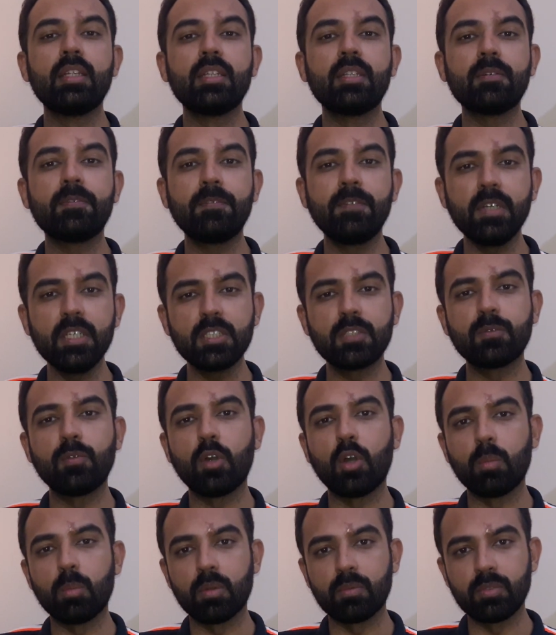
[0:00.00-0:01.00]
The first
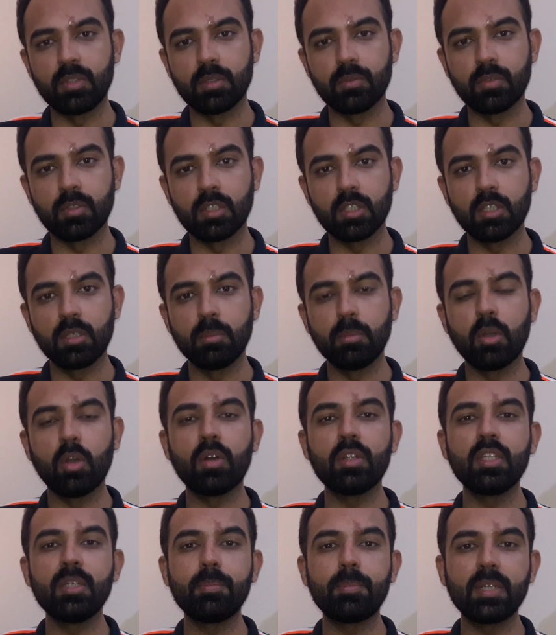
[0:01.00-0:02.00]
form of the verb
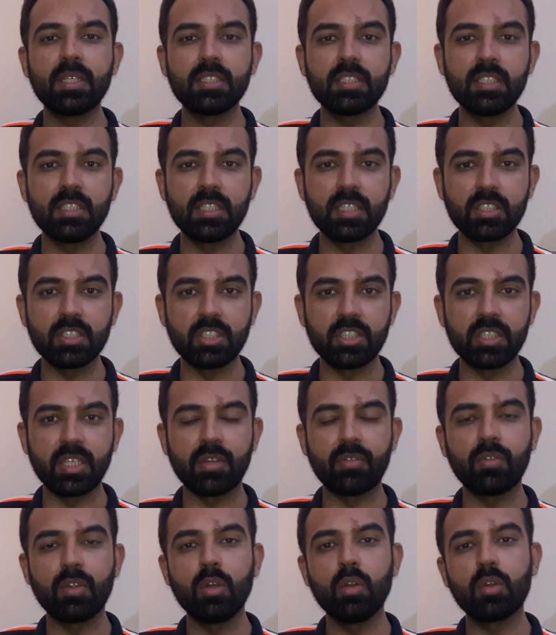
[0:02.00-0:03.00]
or the present tense
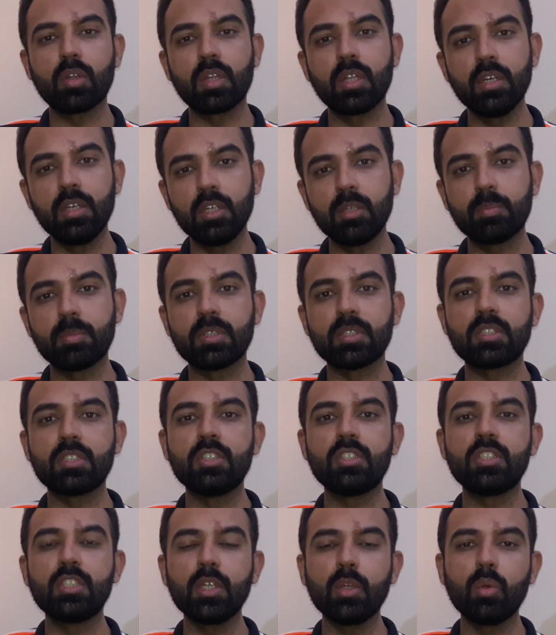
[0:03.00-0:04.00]
general or third
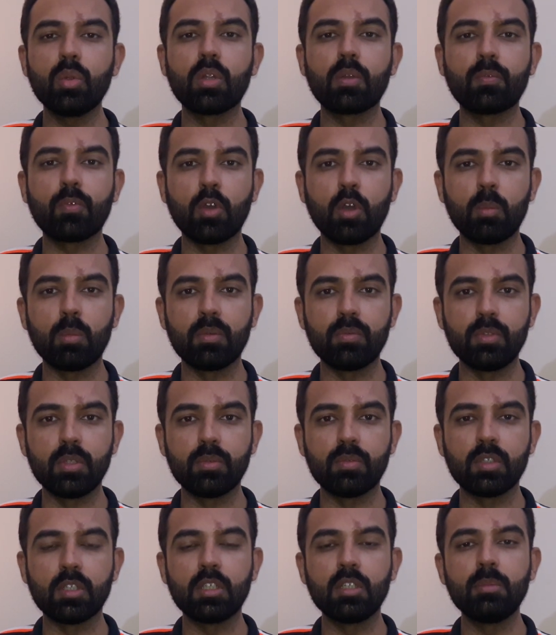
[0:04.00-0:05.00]
person singular form of the
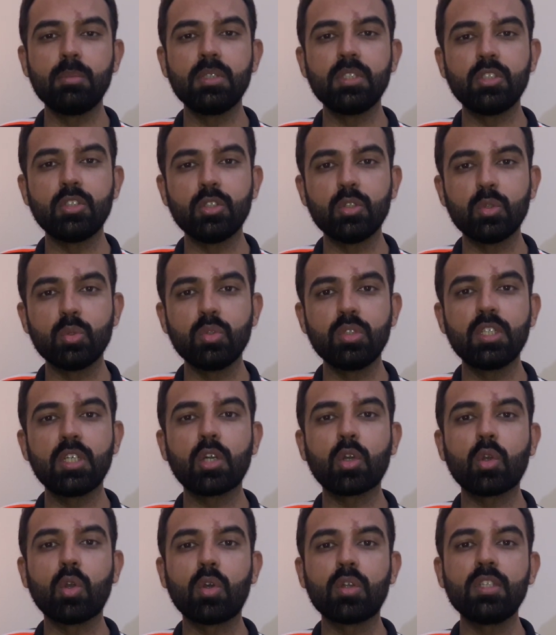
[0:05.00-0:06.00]
verb is used in
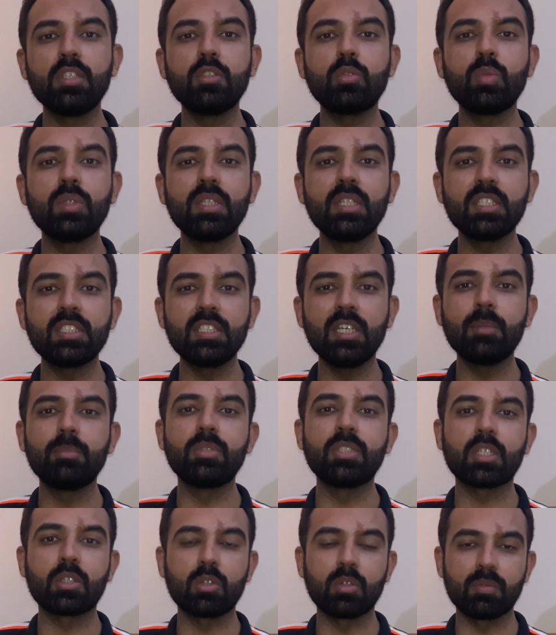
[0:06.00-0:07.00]
accordance with the
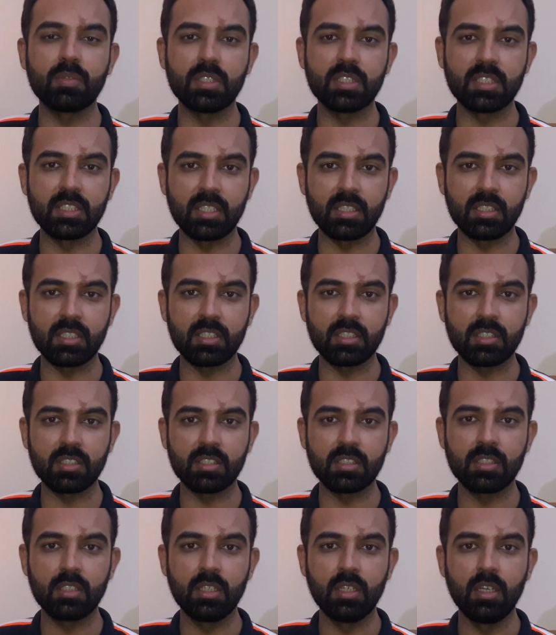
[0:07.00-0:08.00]
subject of the
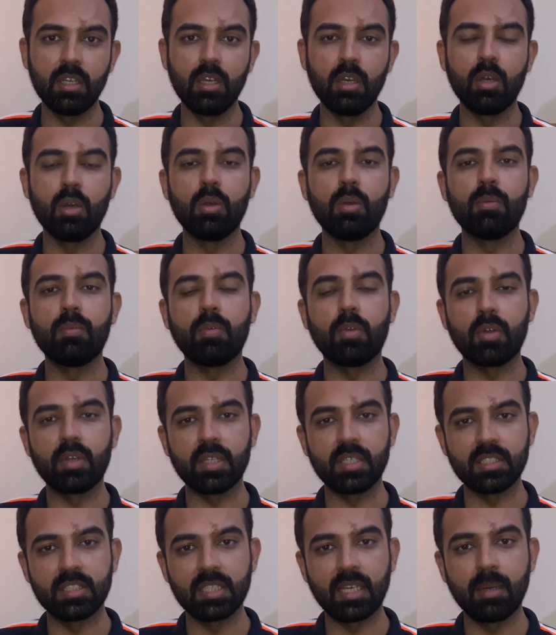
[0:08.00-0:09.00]
sentence. For
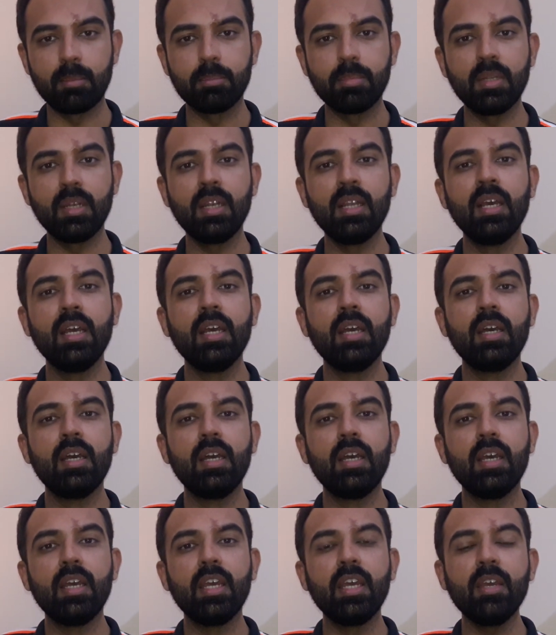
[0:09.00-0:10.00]
example,
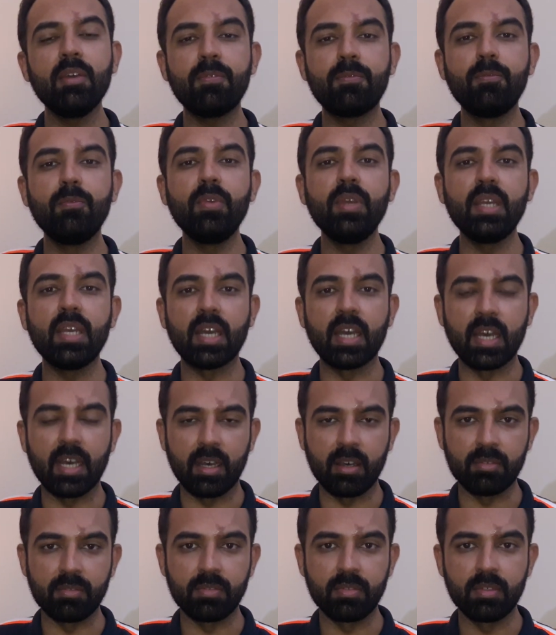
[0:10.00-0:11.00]
if we
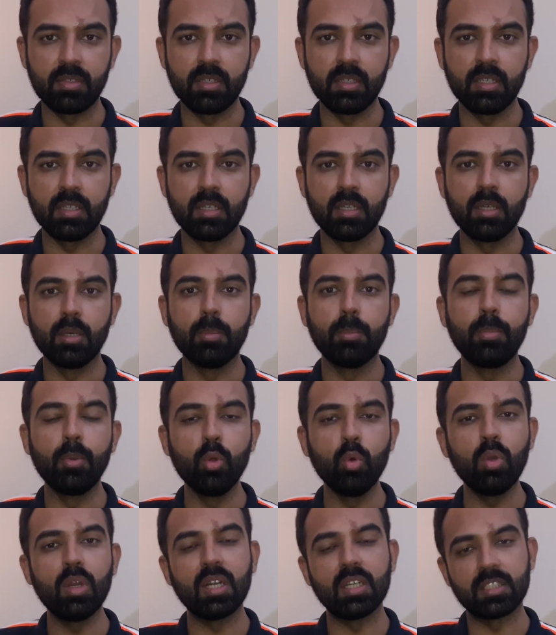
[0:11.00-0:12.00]
have
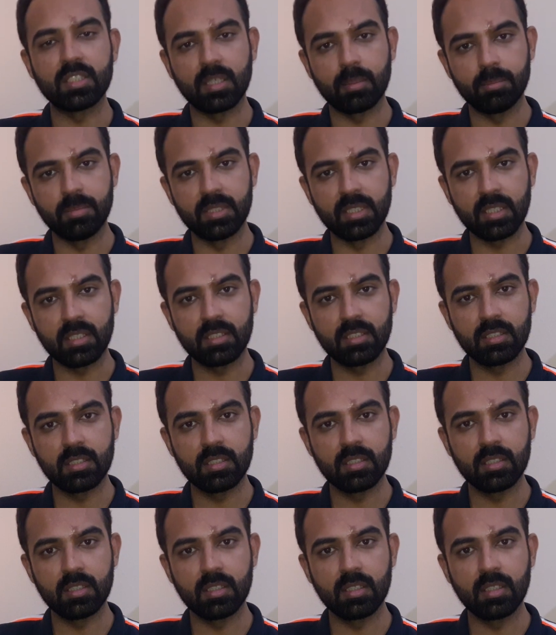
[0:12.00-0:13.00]
plural subjects
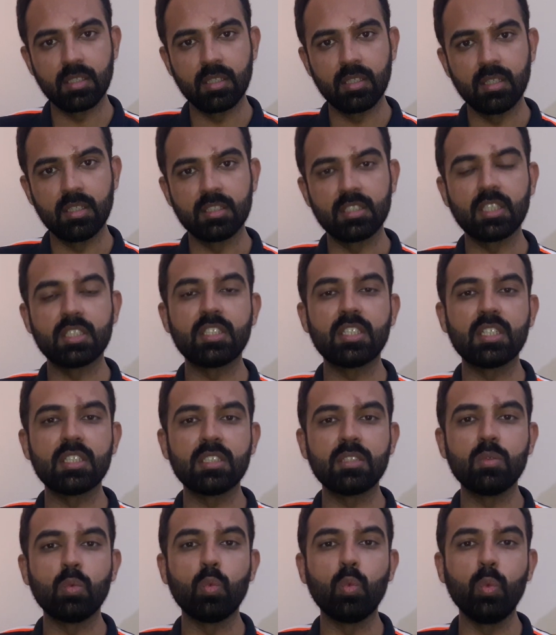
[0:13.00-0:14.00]
such
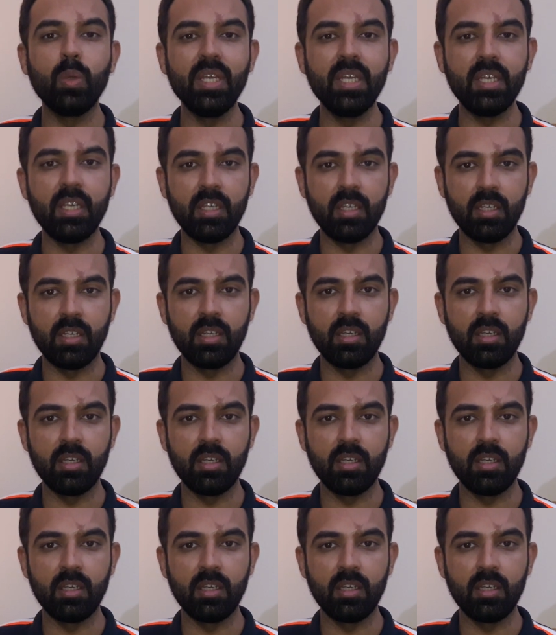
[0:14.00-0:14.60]
as we,